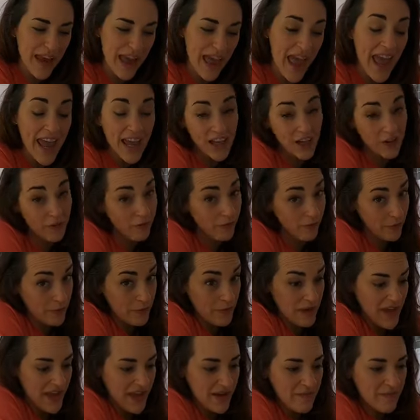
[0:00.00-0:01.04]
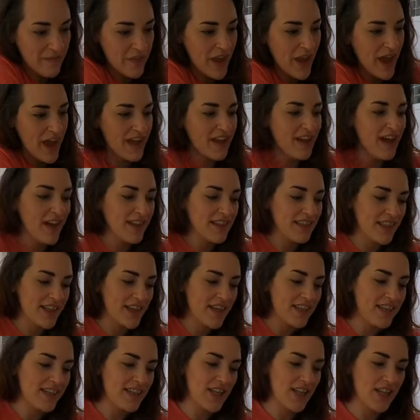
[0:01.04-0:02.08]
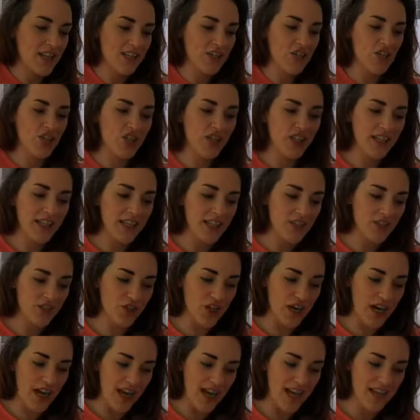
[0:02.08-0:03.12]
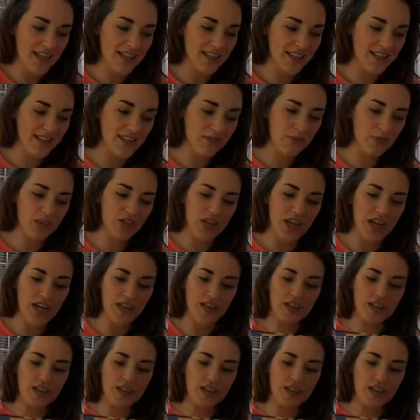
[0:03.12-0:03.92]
And for me, I got this Jilly dress, which I